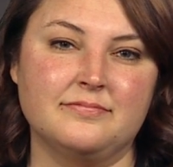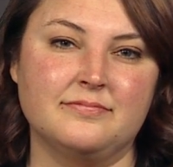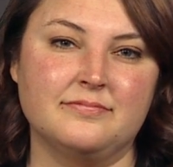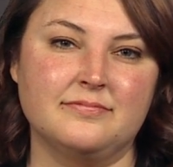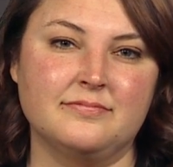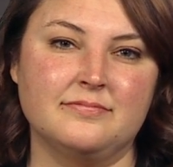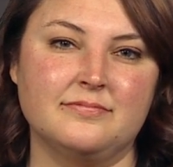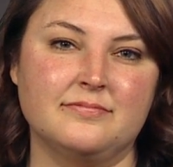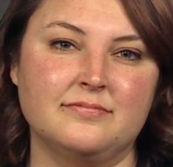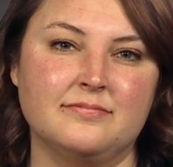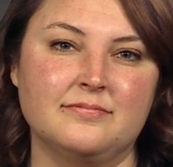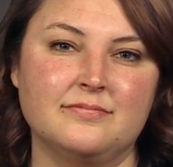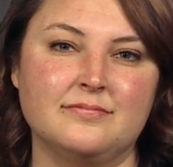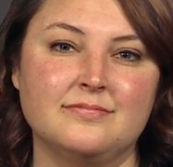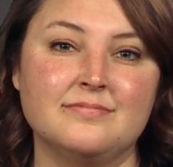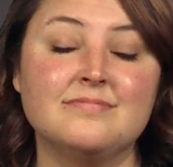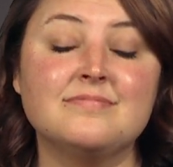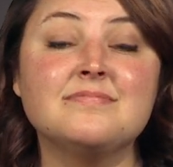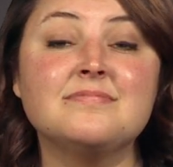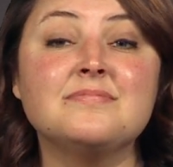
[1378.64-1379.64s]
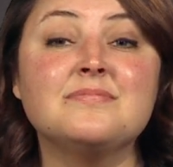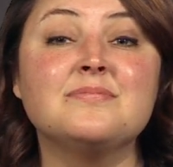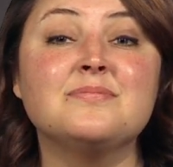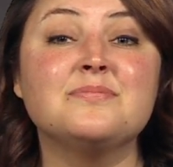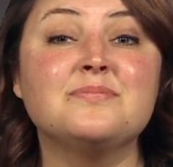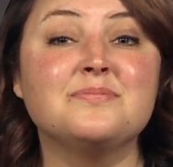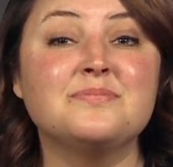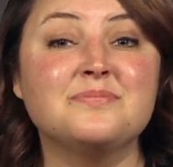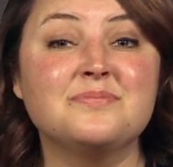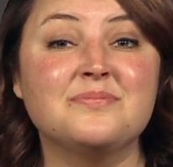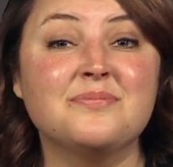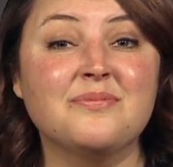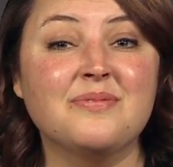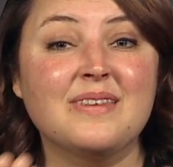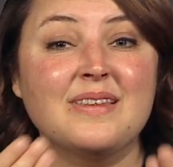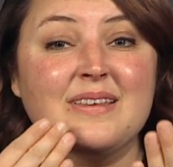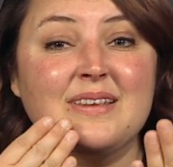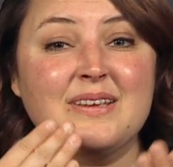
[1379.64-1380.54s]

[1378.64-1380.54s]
Well, thank you very much.